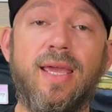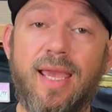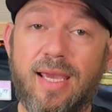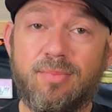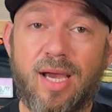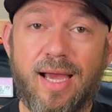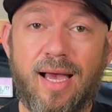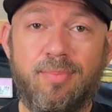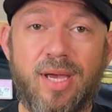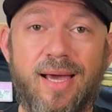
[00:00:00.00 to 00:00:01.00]
and my
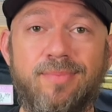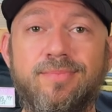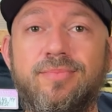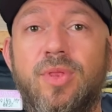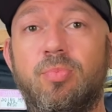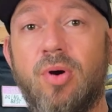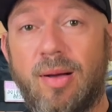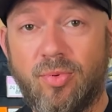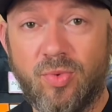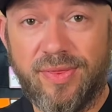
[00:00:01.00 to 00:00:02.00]
iPad. The
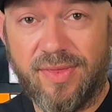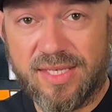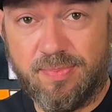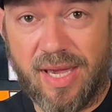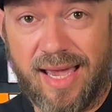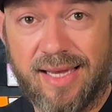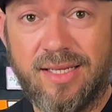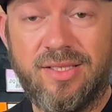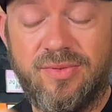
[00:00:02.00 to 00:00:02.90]
problem with this bag